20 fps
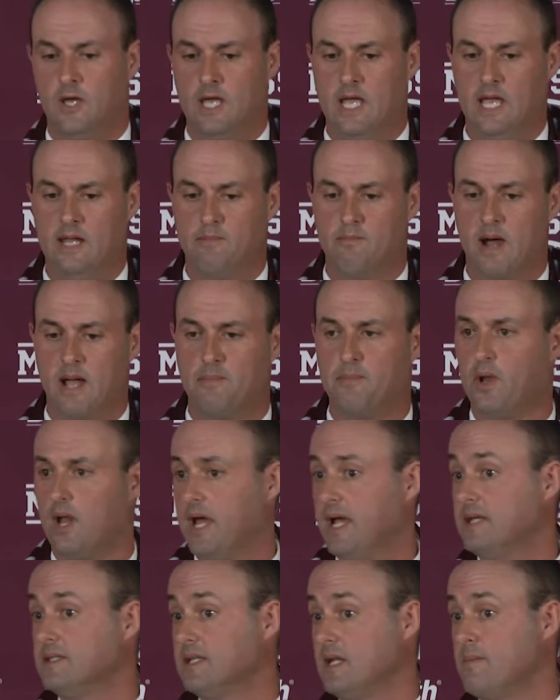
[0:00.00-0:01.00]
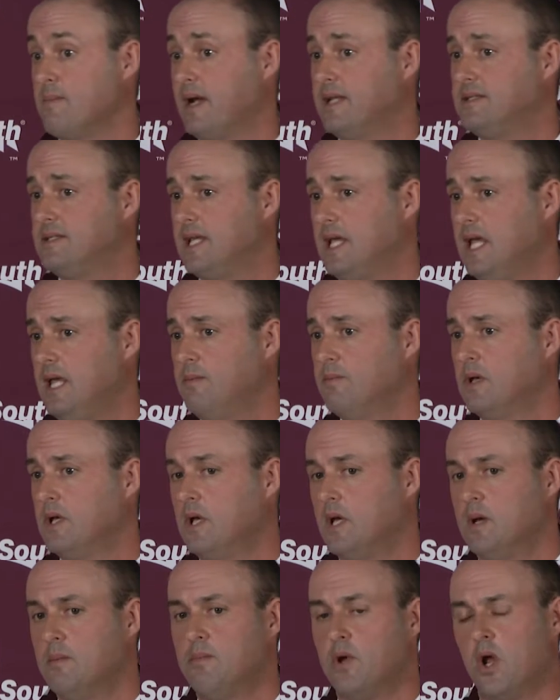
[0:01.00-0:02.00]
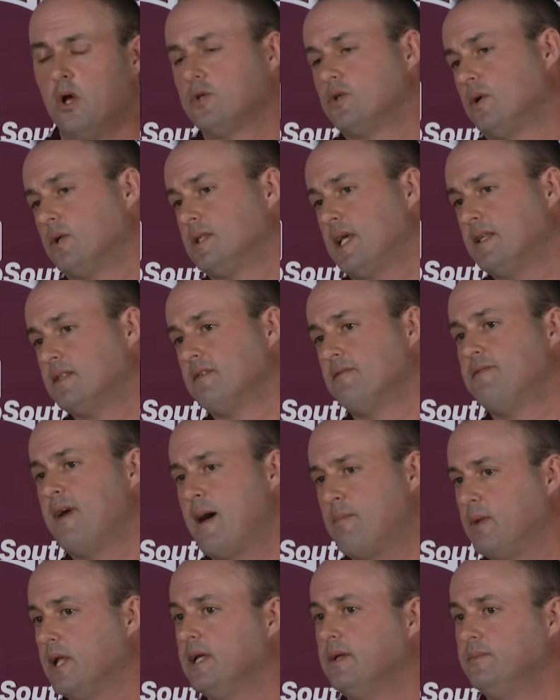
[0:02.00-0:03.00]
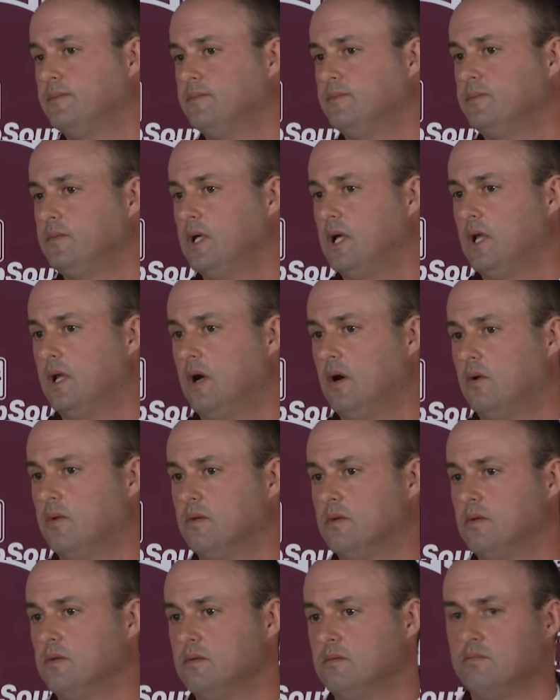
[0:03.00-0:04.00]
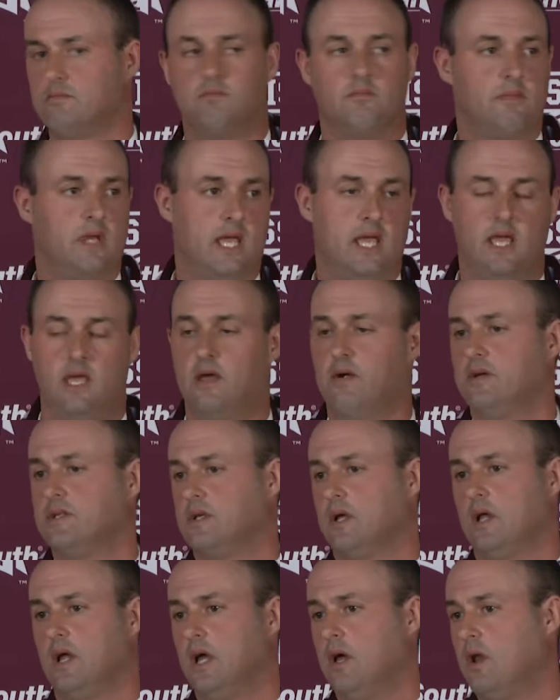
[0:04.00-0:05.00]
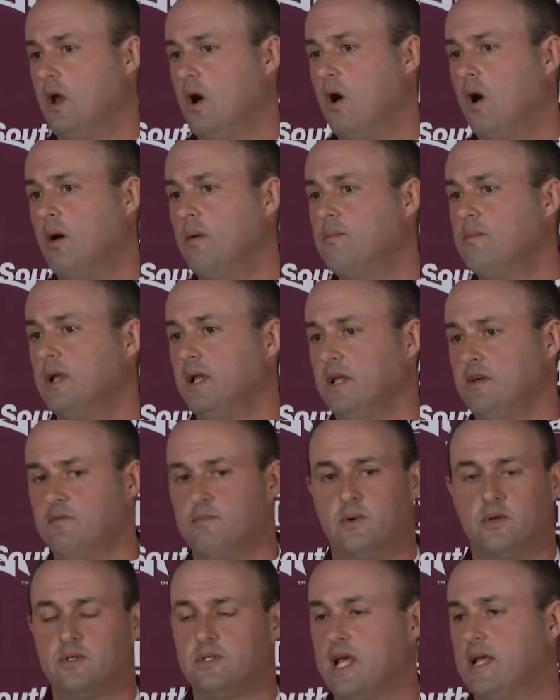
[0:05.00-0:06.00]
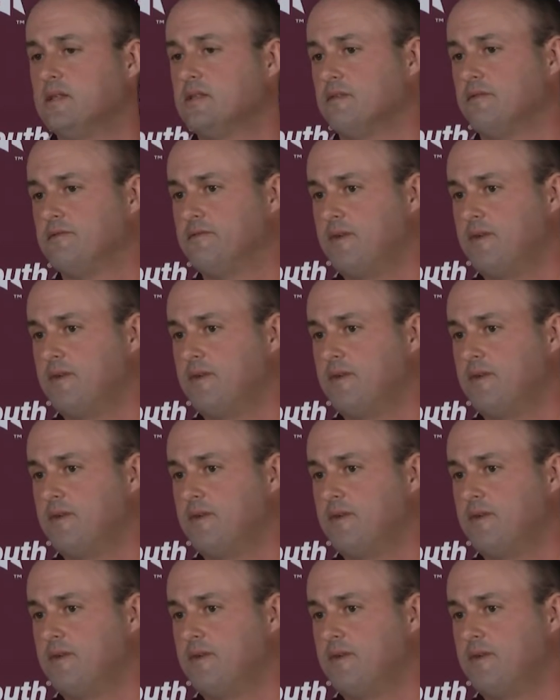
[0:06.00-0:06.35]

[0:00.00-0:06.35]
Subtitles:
in my players and in my team, but also a sense of family. You know, here is an unbelievable sense of